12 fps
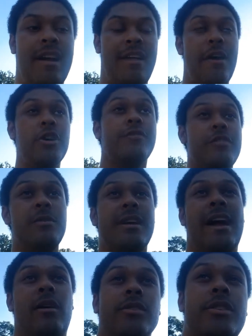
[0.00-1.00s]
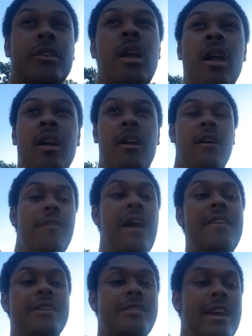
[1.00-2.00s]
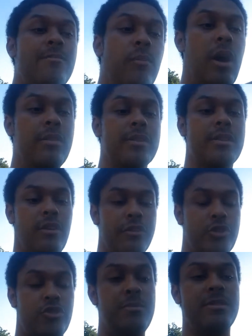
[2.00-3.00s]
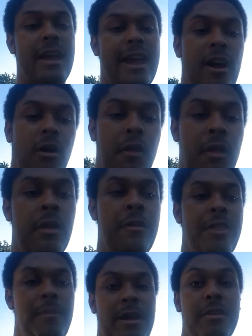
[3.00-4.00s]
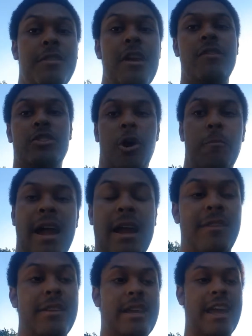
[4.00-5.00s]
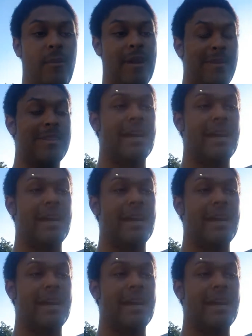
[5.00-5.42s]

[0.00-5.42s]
And those view counts, they're the same ones on the streams now that my theories got back in the day when I was